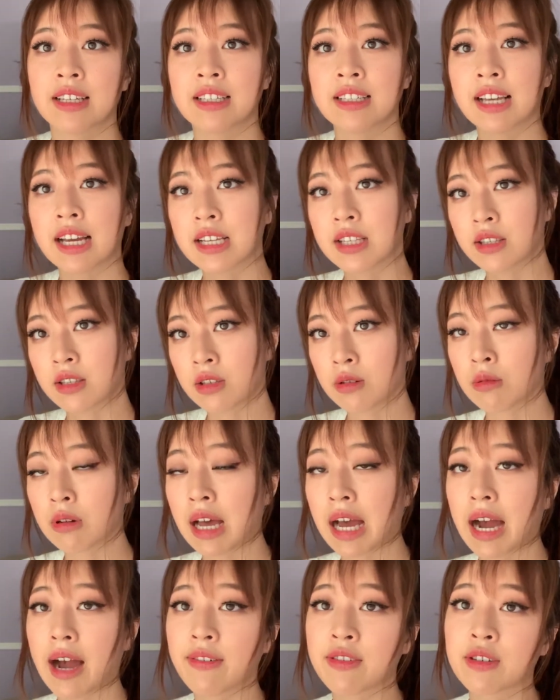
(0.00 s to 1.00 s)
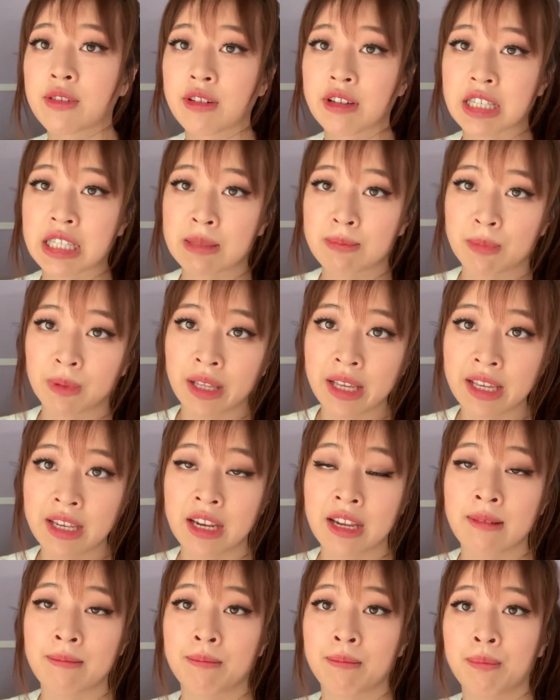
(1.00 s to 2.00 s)
Yes, you will have to explain
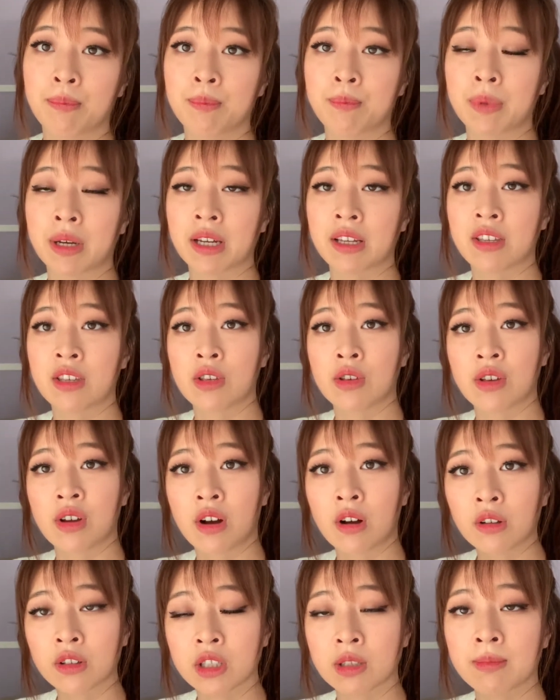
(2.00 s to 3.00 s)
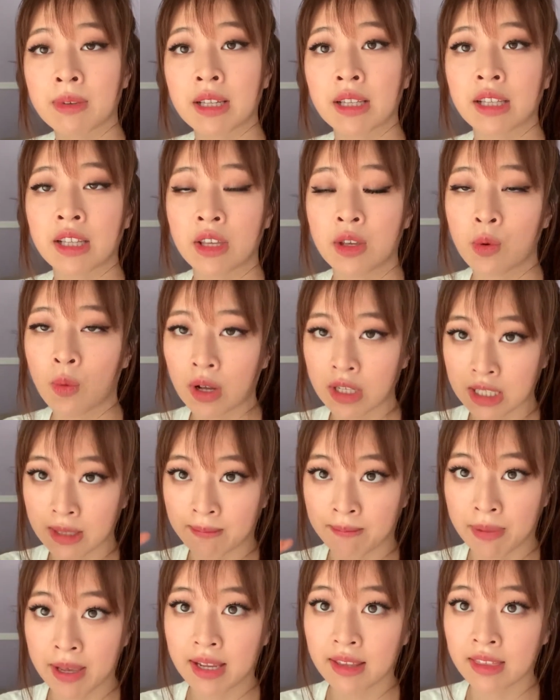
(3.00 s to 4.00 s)
it, but ultimately you want to
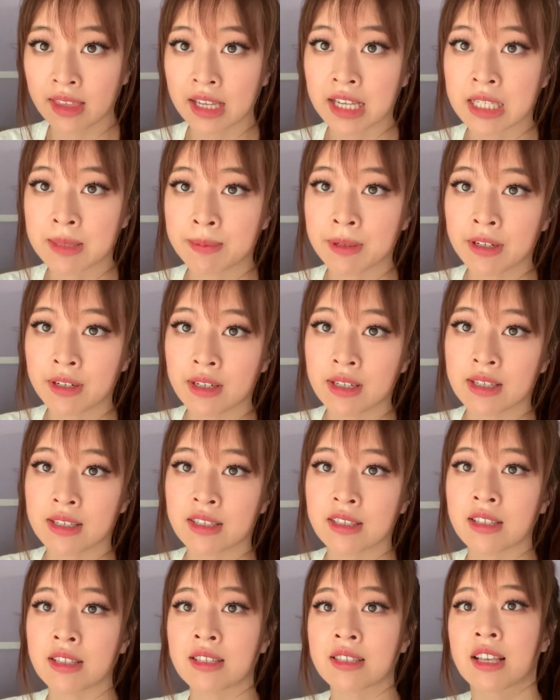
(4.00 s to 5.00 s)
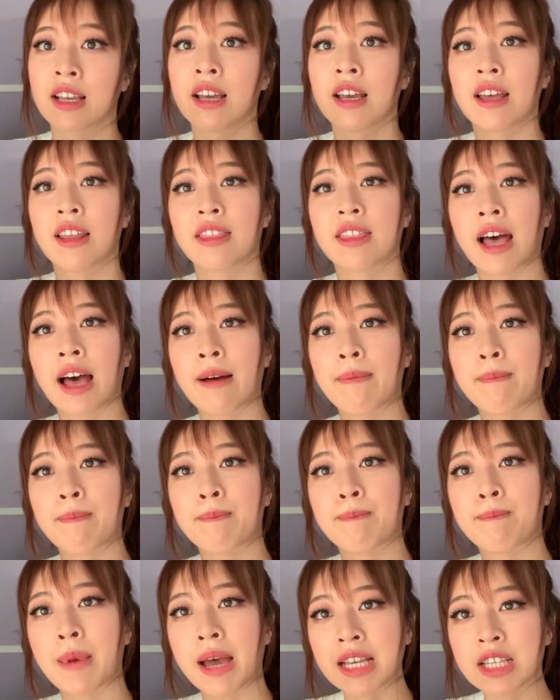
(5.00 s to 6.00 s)
pick the experiences
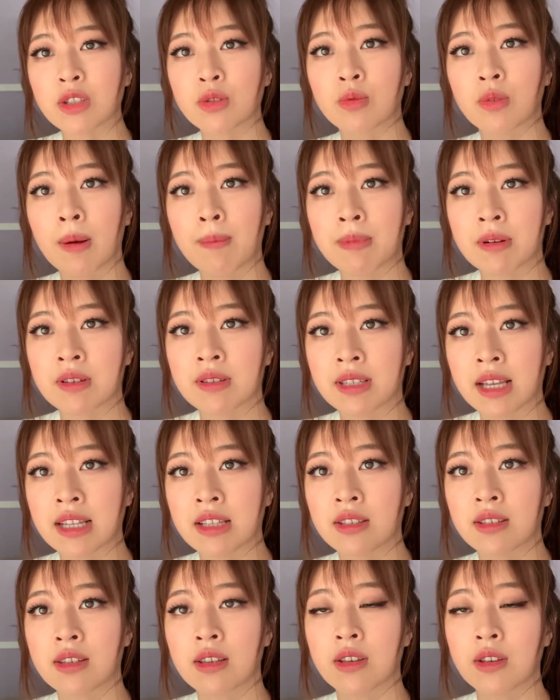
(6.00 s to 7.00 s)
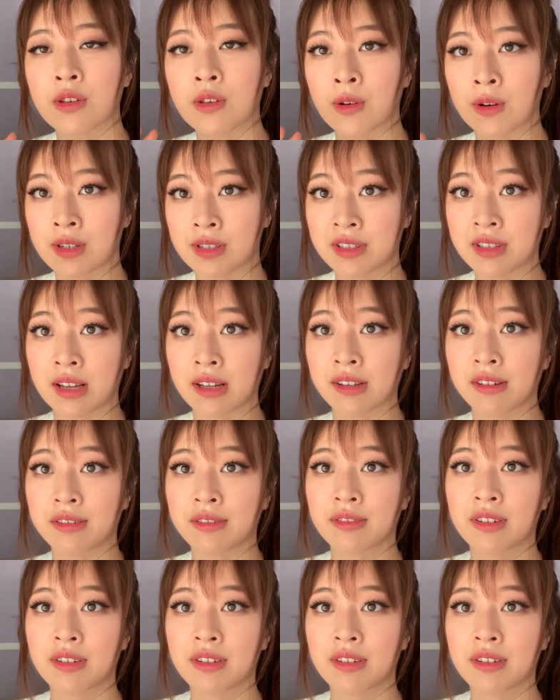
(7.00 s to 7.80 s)
that best represents yourself.